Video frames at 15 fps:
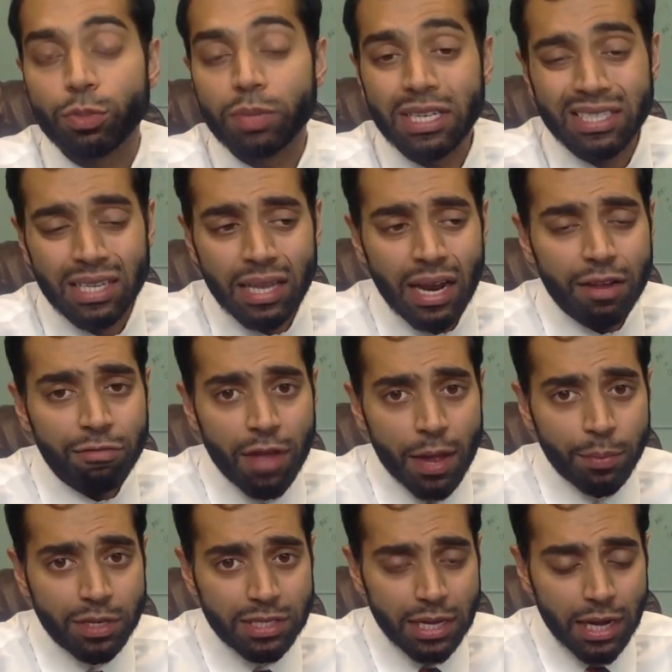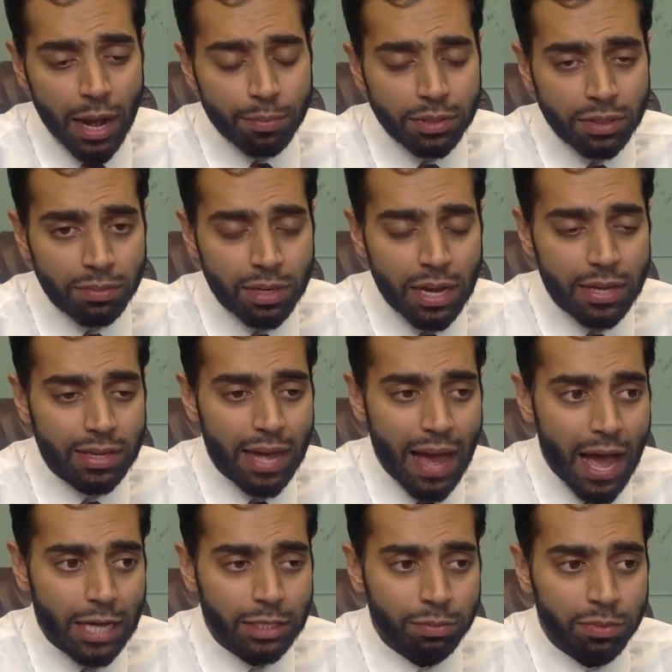Because a lot of families, they come to me and they
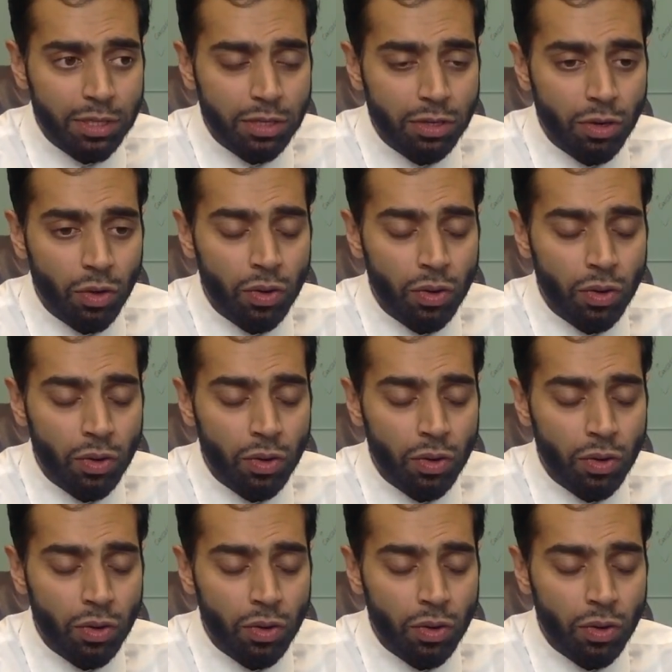ask me,